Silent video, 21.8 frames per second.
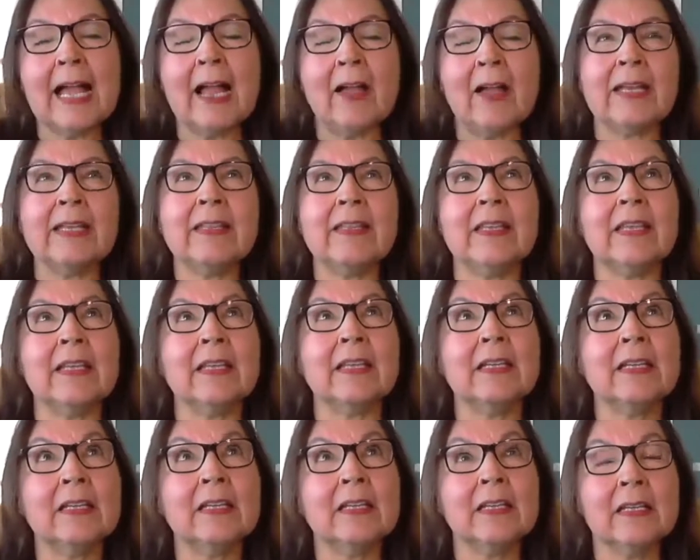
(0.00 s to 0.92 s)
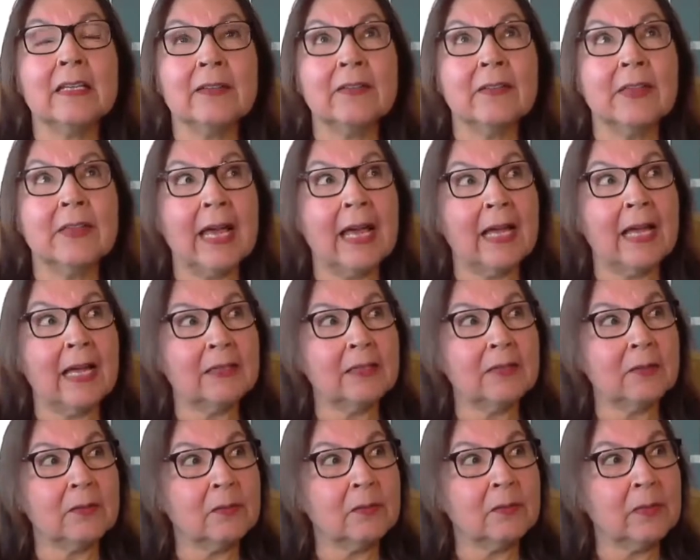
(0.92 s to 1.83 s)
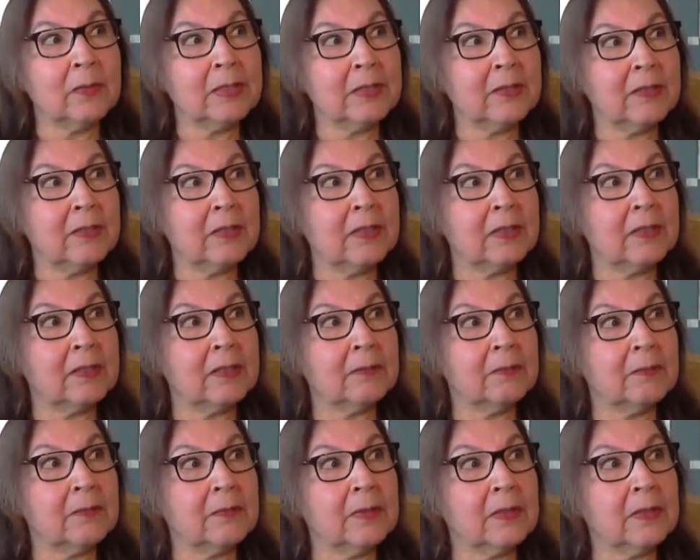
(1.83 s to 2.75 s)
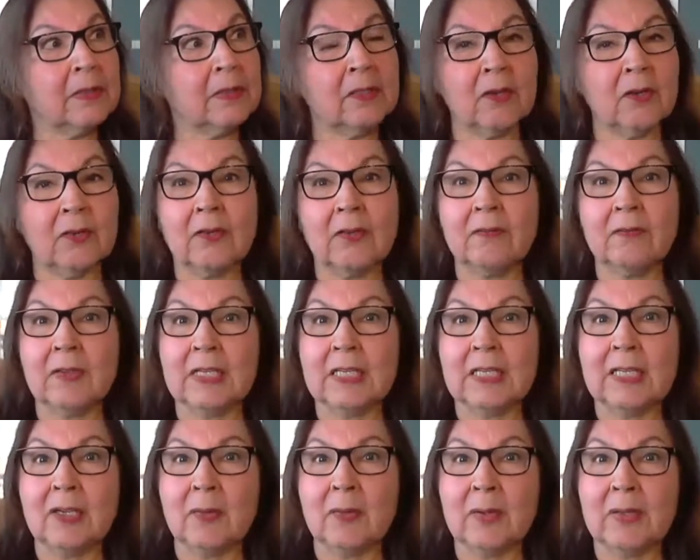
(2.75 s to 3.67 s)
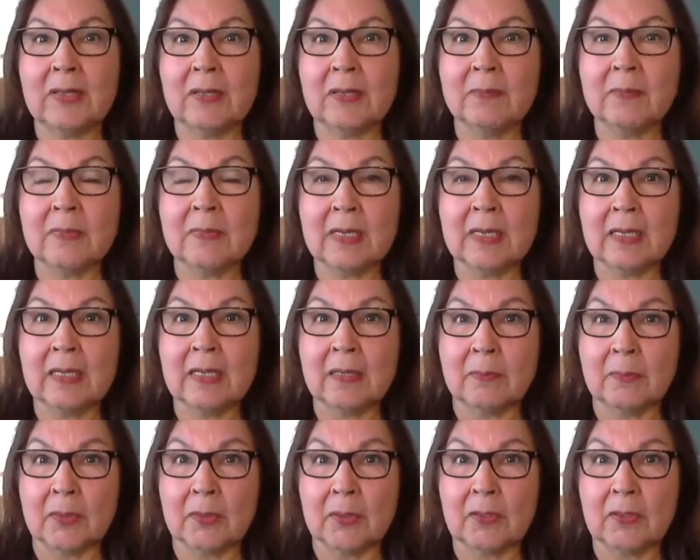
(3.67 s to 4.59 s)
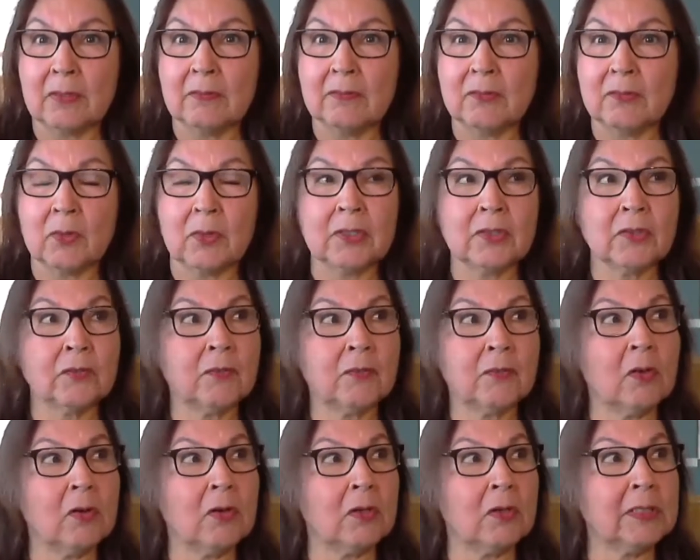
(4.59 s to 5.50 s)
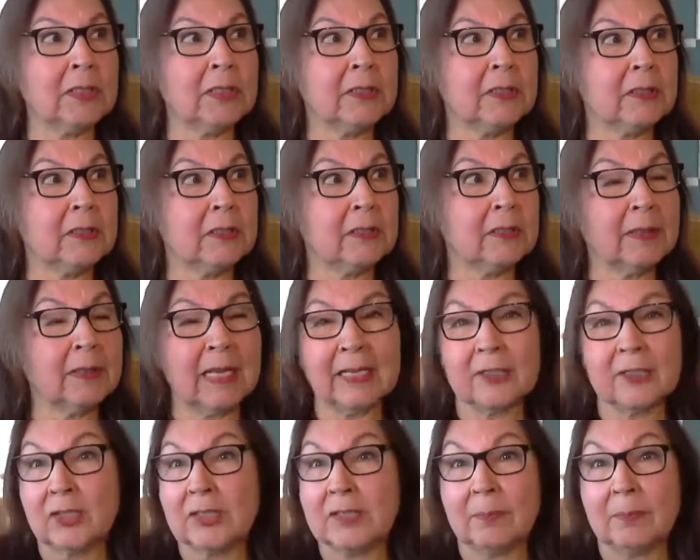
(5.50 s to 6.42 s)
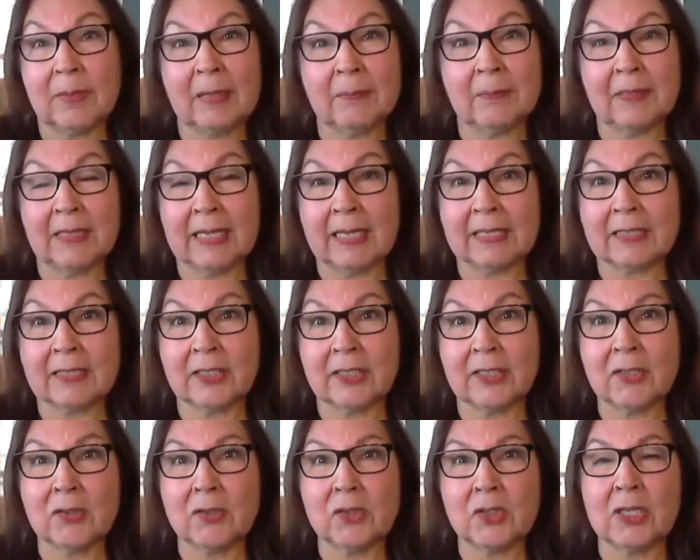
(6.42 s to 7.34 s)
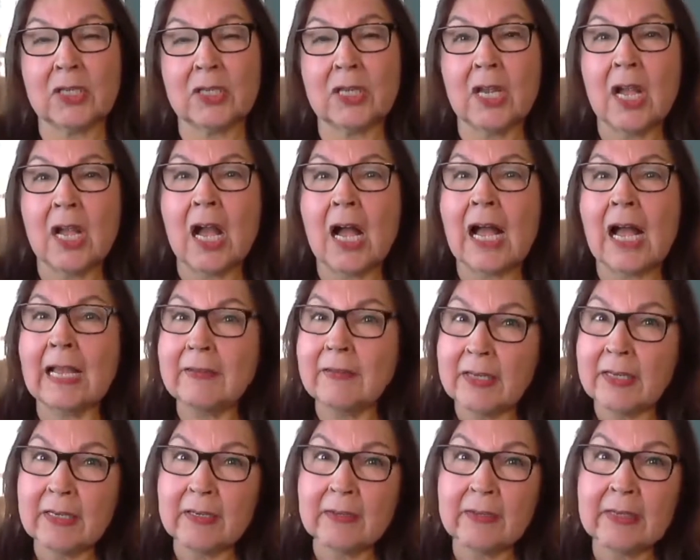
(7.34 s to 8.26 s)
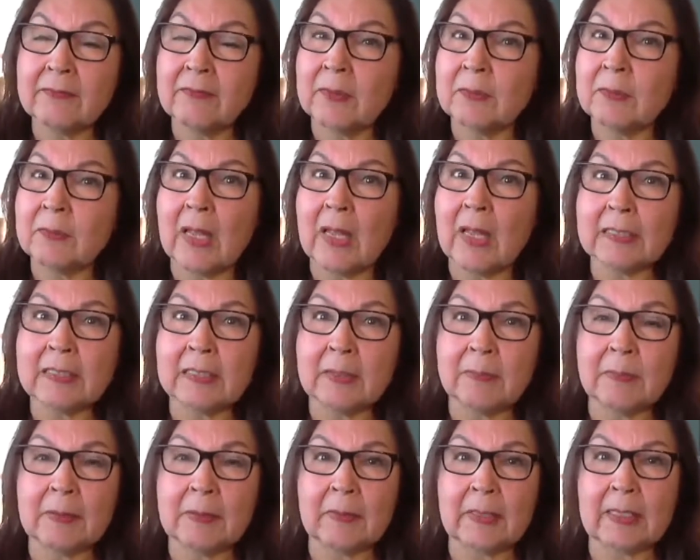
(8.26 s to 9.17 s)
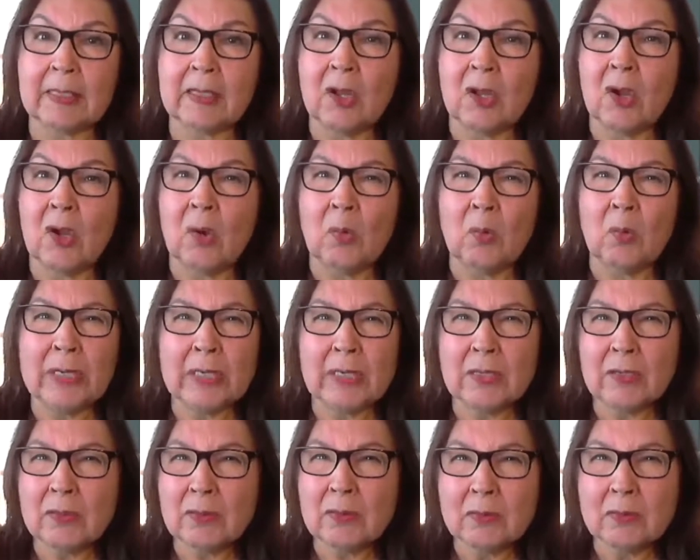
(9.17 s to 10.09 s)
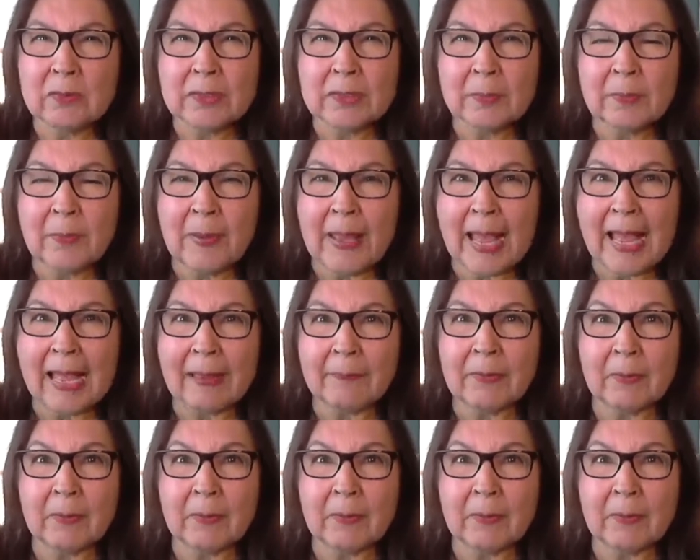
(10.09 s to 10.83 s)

I think that with the video and the murder of George Floyd, actually the public execution, I'm hearing from lots of people like, we knew it was bad, but